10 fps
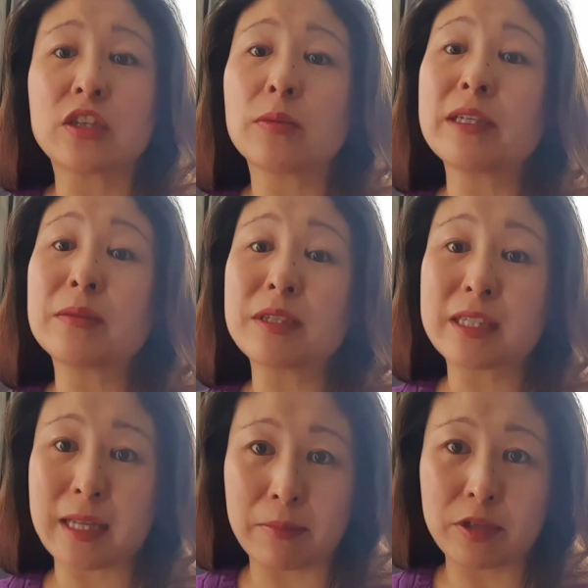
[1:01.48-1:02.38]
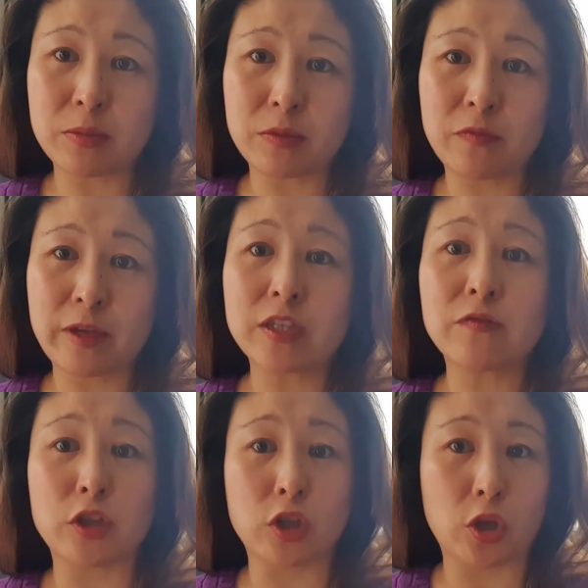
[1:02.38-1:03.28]
going to be some establishment fees
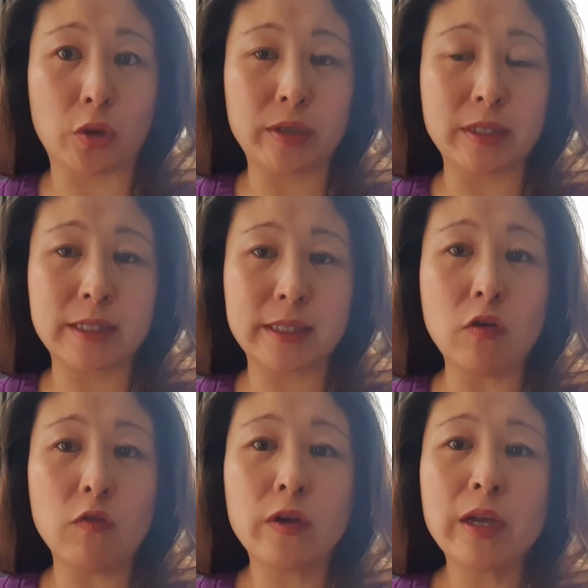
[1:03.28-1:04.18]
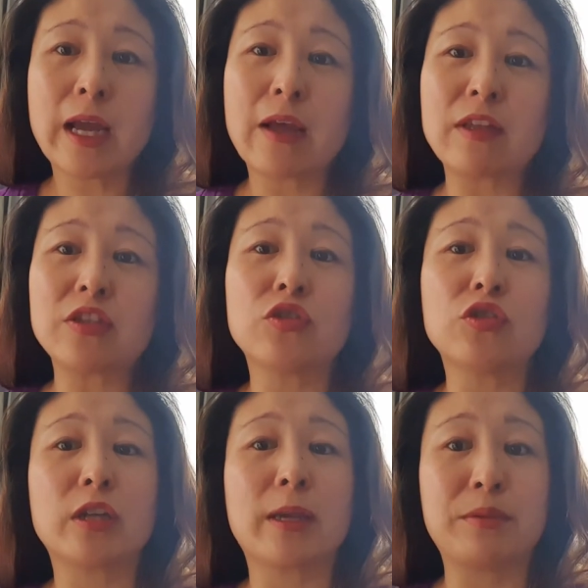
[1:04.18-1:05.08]
for the loan itself and that's
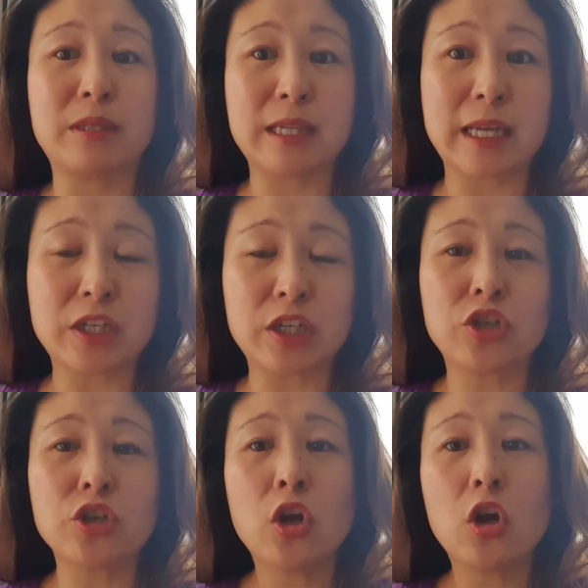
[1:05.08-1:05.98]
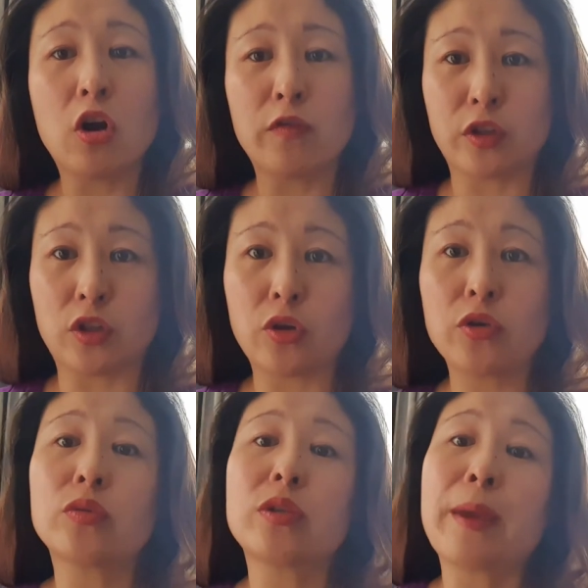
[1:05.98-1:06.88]
usually a percentage of the
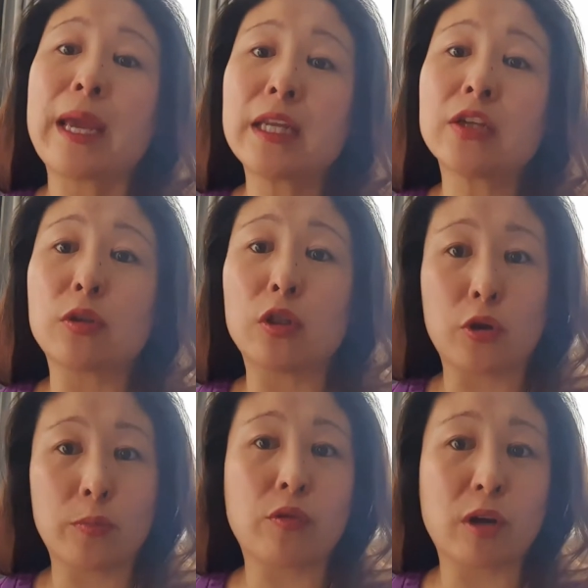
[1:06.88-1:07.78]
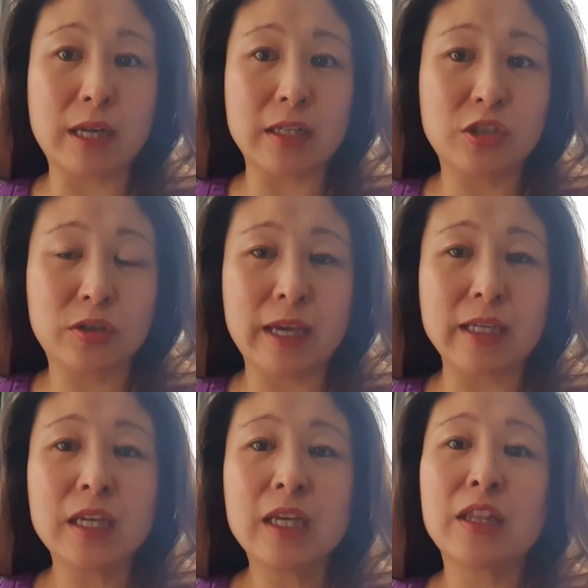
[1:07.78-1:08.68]
loan, or depending on the loan product you
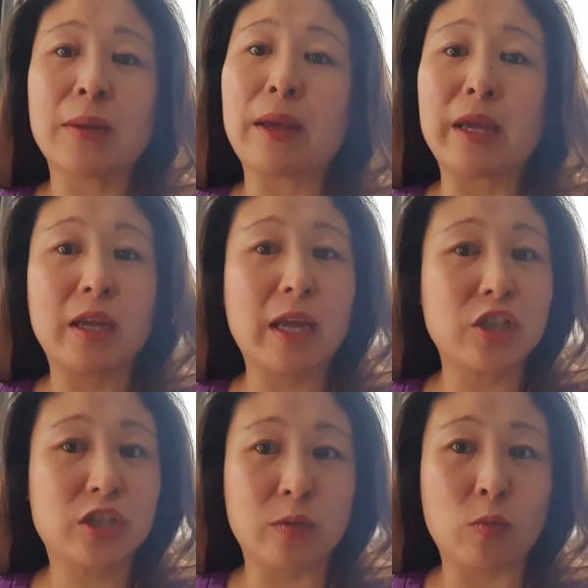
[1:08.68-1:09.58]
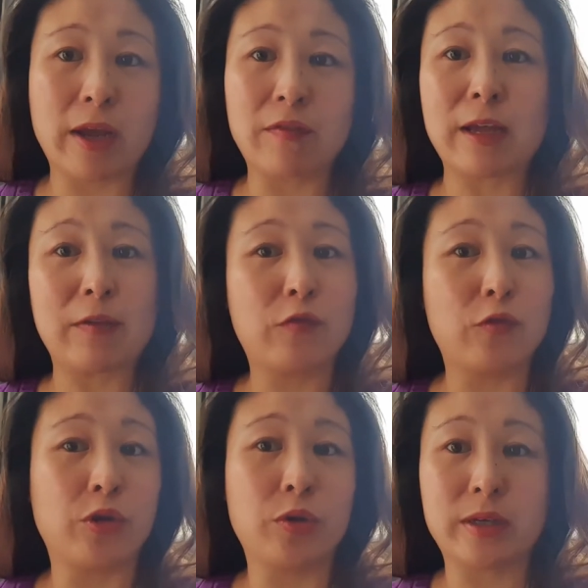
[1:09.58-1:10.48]
get, they may actually waive that
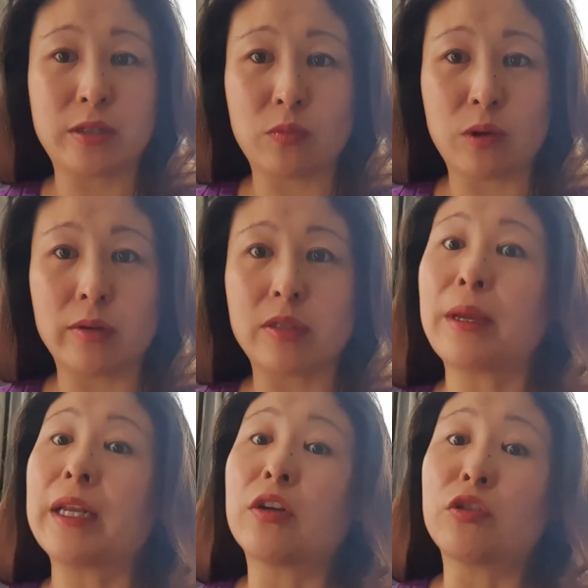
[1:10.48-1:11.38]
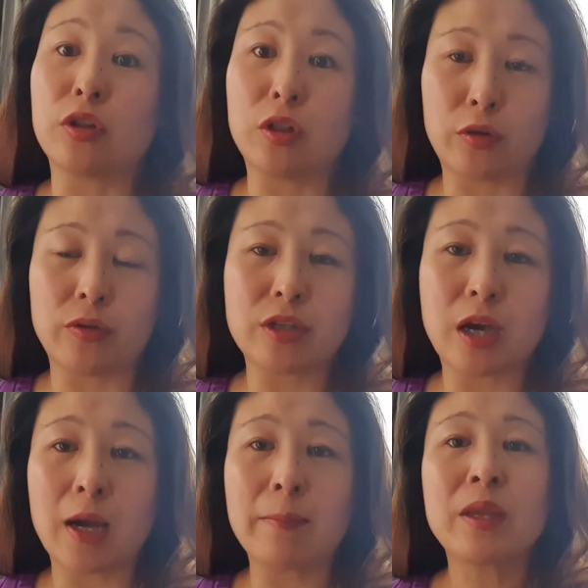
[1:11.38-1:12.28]
for you as well, depending on your loan
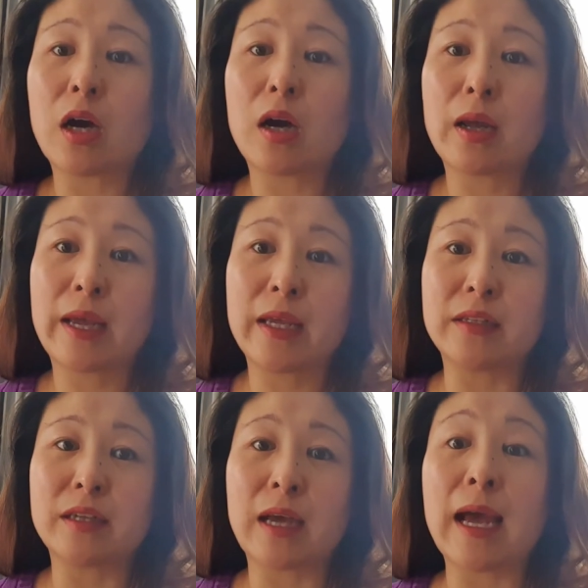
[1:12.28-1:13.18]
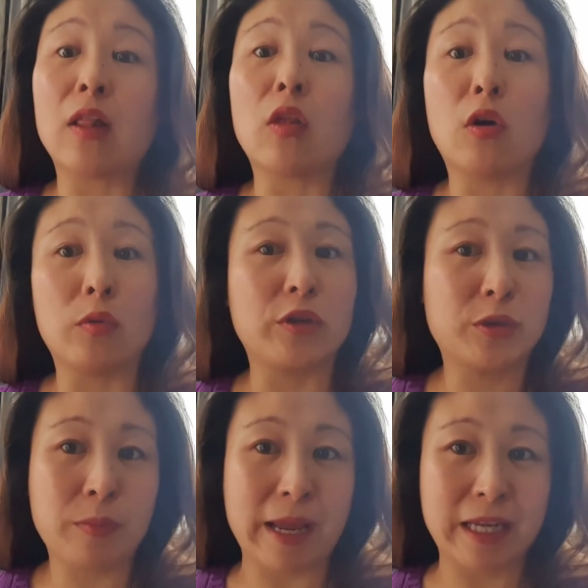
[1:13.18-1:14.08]
type and uh, how long
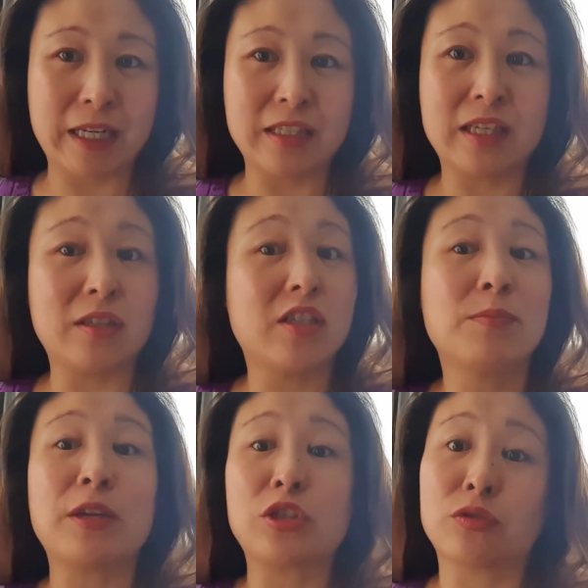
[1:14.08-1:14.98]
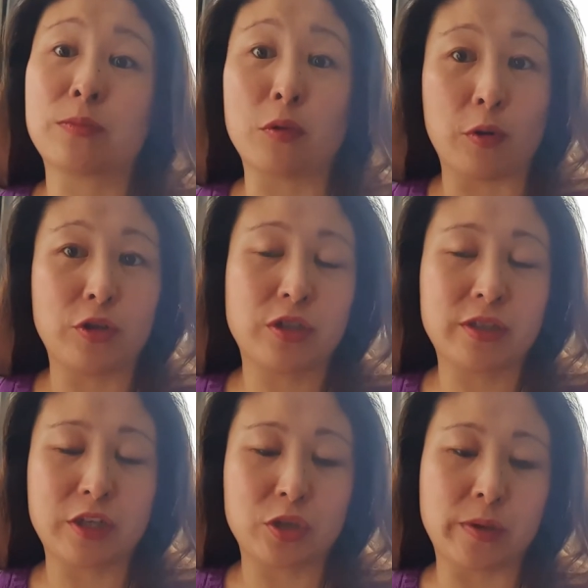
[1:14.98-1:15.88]
which bank it is and the specials and
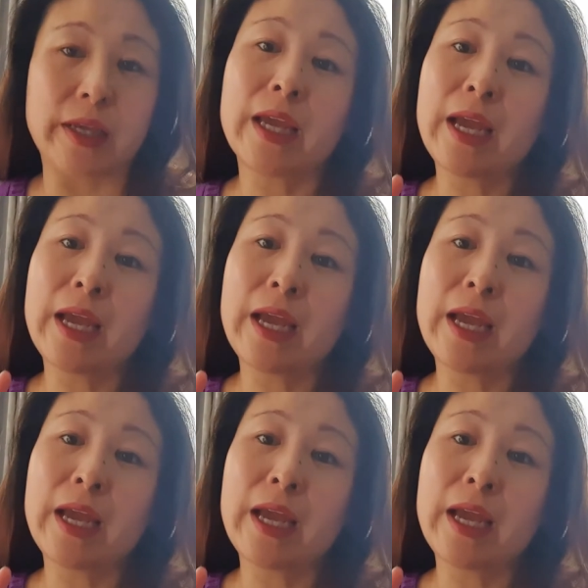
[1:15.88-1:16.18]
promotions they're doing.